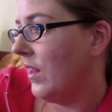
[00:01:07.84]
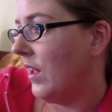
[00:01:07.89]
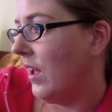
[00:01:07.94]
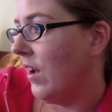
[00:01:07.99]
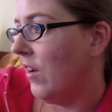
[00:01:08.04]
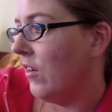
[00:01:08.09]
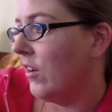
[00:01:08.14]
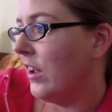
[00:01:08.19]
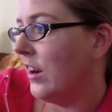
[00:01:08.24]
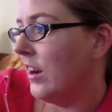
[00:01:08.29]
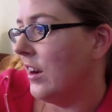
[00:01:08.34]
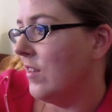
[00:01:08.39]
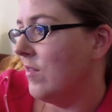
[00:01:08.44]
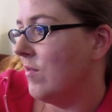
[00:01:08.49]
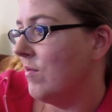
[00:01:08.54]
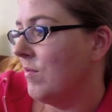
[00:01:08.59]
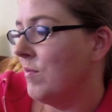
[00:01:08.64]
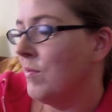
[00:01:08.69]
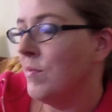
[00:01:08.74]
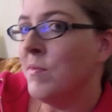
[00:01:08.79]
I'll get it,
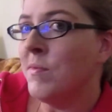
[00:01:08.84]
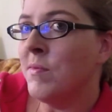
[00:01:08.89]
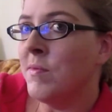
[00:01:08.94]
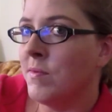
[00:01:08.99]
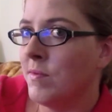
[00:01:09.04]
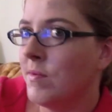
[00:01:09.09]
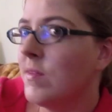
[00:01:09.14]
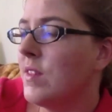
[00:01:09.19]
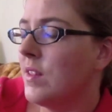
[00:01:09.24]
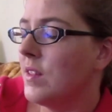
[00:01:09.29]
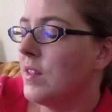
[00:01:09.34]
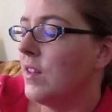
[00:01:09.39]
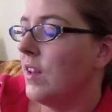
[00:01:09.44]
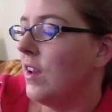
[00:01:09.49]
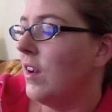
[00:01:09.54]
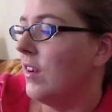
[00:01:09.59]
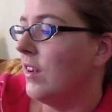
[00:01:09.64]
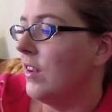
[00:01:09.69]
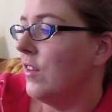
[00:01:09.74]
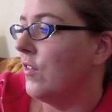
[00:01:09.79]

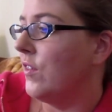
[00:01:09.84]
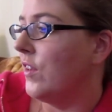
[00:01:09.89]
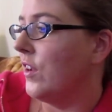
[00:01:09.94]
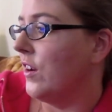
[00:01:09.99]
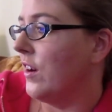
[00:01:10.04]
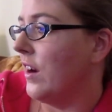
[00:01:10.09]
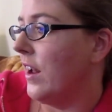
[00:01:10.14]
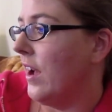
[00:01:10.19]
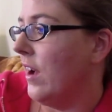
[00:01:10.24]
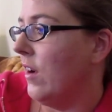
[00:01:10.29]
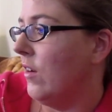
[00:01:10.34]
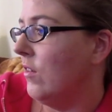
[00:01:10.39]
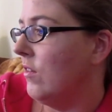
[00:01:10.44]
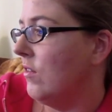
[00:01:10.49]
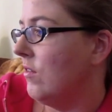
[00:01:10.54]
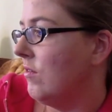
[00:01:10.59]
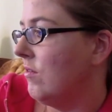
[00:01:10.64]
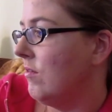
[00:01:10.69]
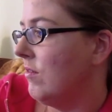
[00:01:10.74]
I'll get it figured out.